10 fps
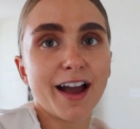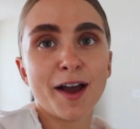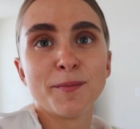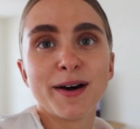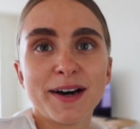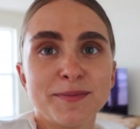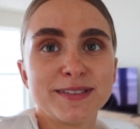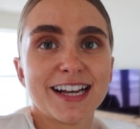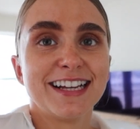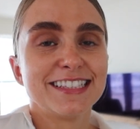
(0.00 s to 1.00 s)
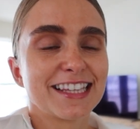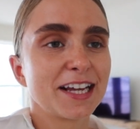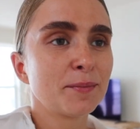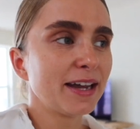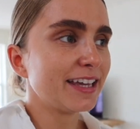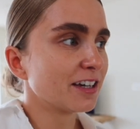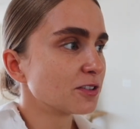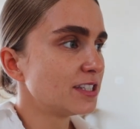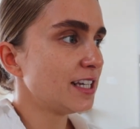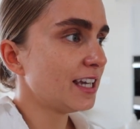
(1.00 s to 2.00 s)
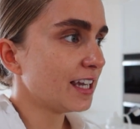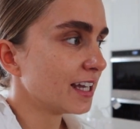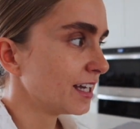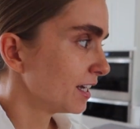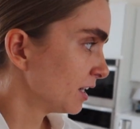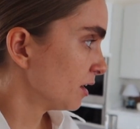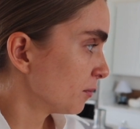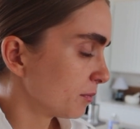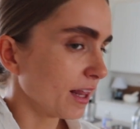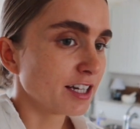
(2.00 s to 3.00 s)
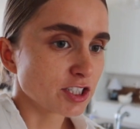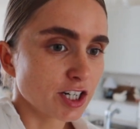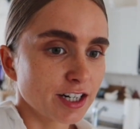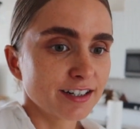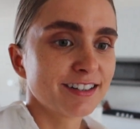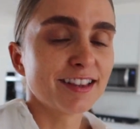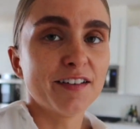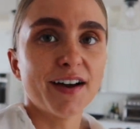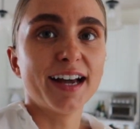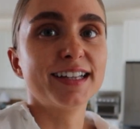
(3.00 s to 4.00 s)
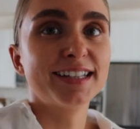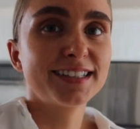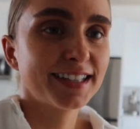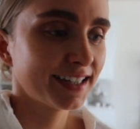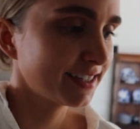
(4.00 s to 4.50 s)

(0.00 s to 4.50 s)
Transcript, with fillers: I'm upset. It's like my guilty pleasure, Love Island.